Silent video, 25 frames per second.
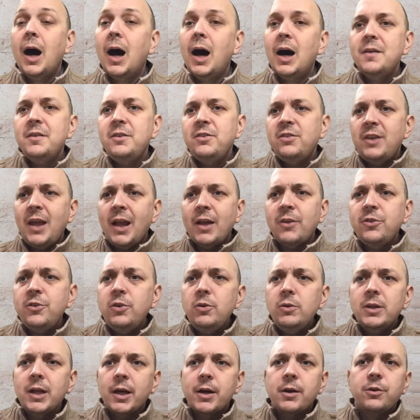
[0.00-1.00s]
These next
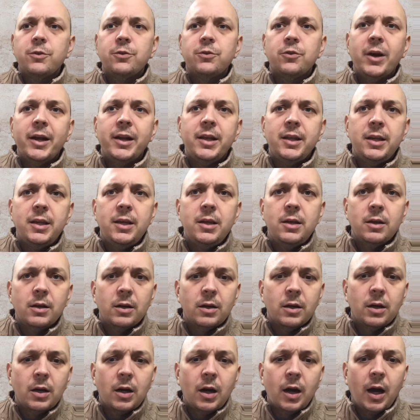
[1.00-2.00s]
two letters right
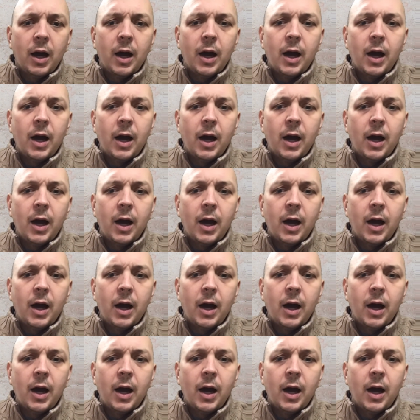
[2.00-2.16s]
here,